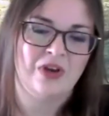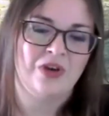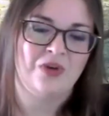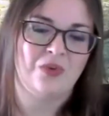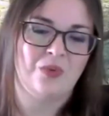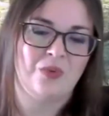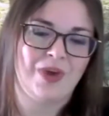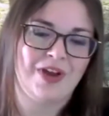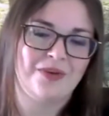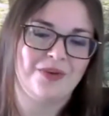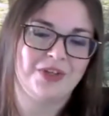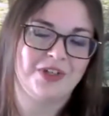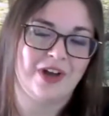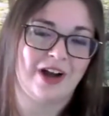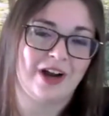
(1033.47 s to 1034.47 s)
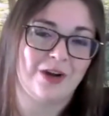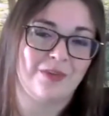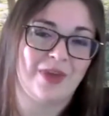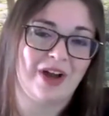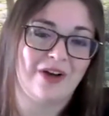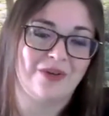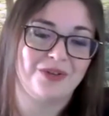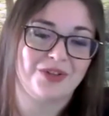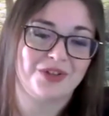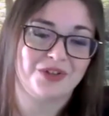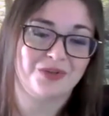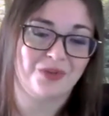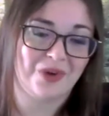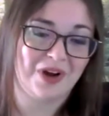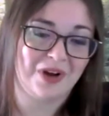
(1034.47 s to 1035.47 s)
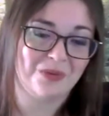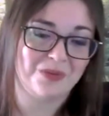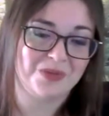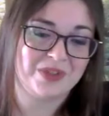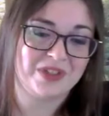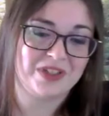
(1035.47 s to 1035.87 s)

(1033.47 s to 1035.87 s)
When we talk about scrubs,